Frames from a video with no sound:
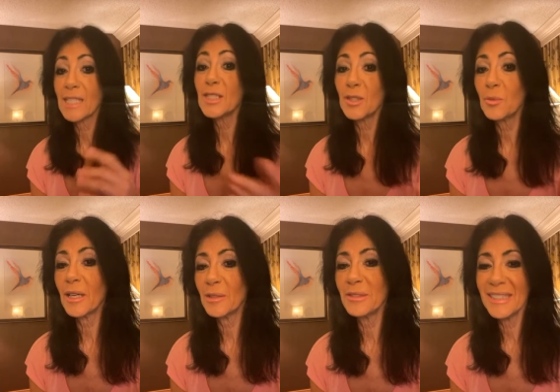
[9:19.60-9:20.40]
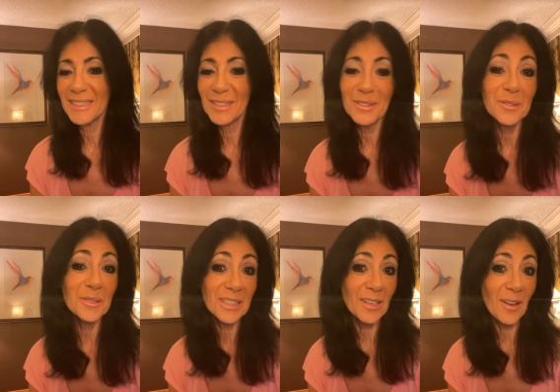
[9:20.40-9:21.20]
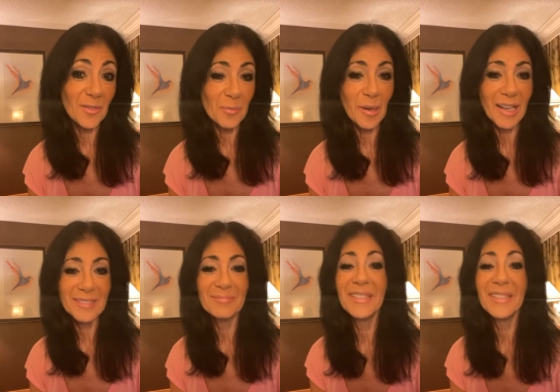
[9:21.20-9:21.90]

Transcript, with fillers: Do what you need to do or get off the pot.